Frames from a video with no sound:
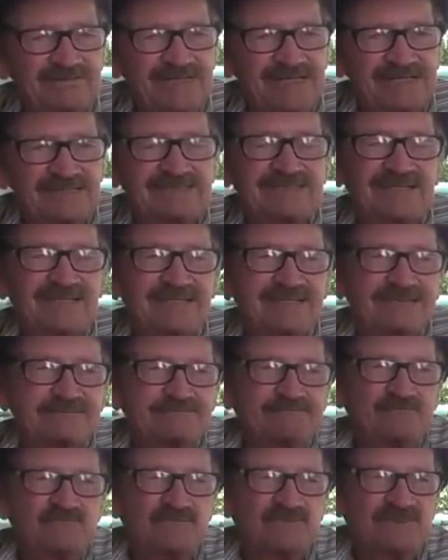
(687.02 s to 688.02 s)
at Texline. Line.
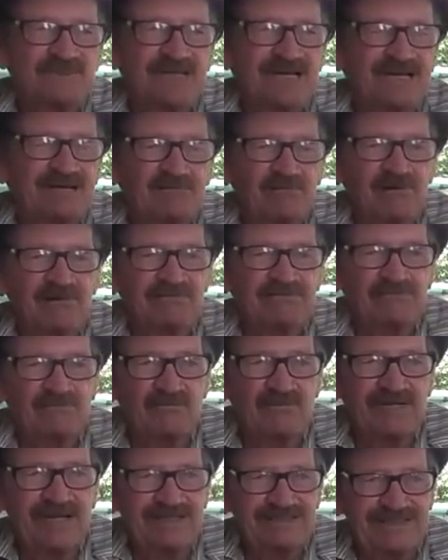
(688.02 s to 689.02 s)
The guy I worked
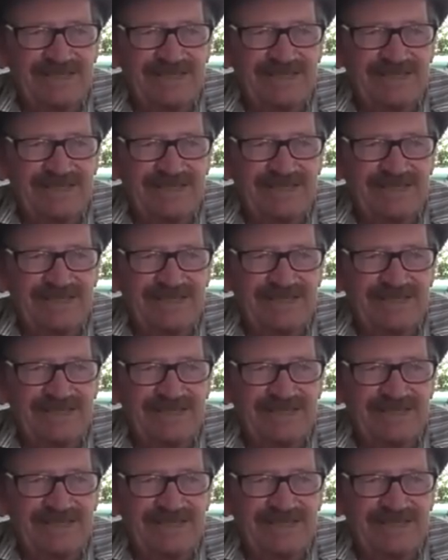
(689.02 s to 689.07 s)
for, he had